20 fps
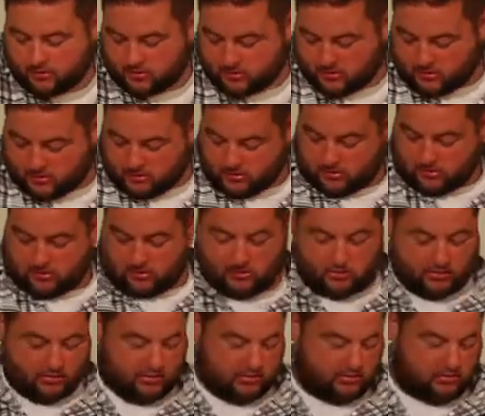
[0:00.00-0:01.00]

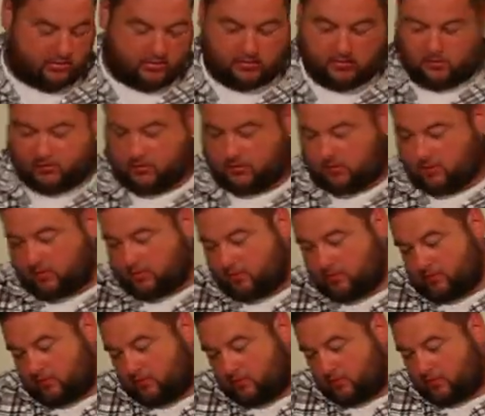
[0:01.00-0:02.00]

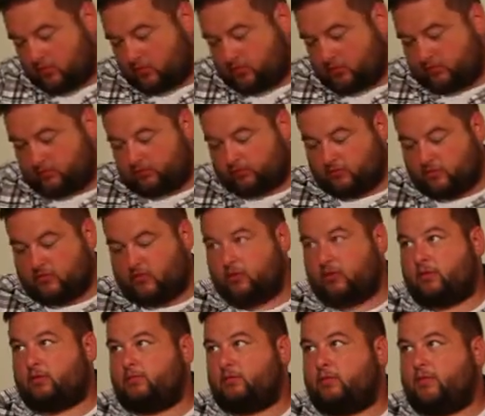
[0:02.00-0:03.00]

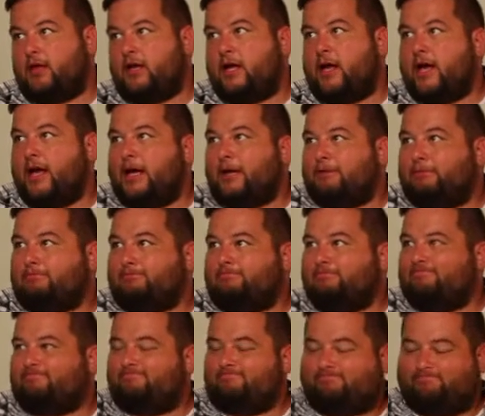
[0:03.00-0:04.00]

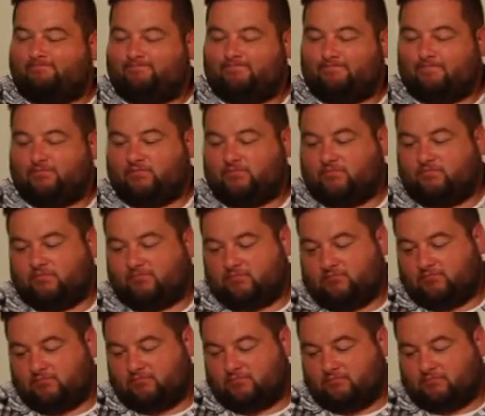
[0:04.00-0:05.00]

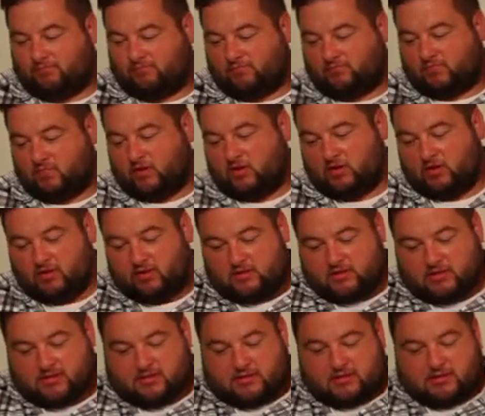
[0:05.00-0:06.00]

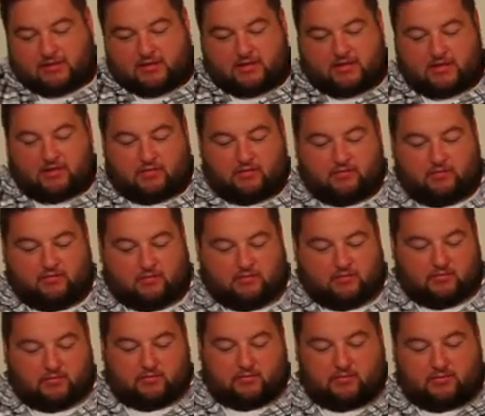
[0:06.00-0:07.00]

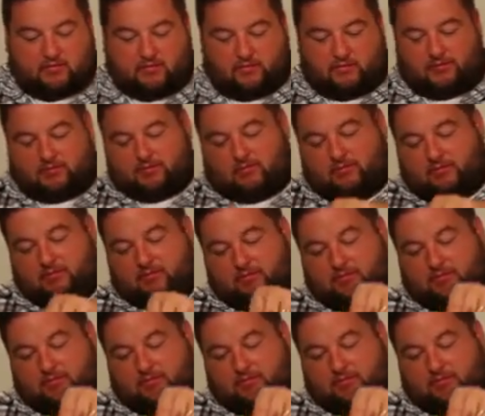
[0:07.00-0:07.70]
(silence)